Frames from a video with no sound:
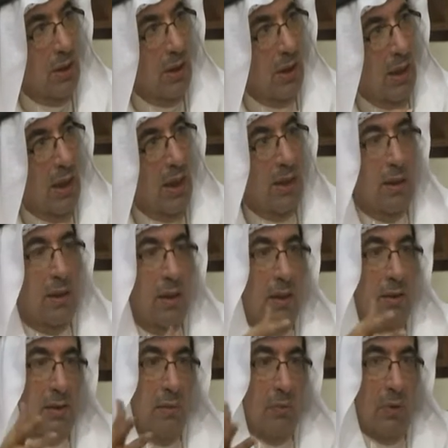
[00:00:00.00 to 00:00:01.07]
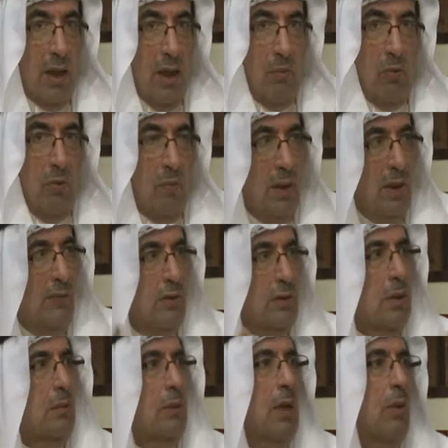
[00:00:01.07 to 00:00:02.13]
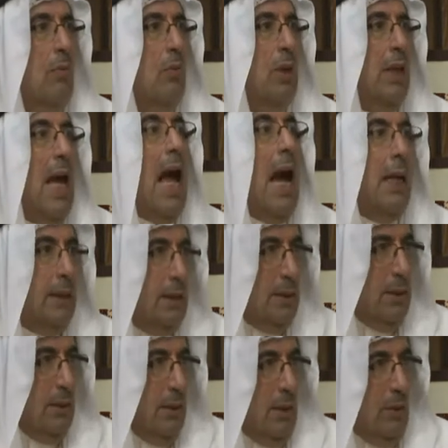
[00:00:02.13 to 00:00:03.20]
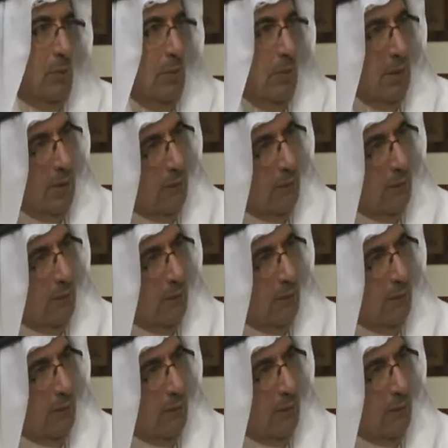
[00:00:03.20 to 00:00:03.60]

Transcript: and sometimes we believe, sometimes we act that we believe.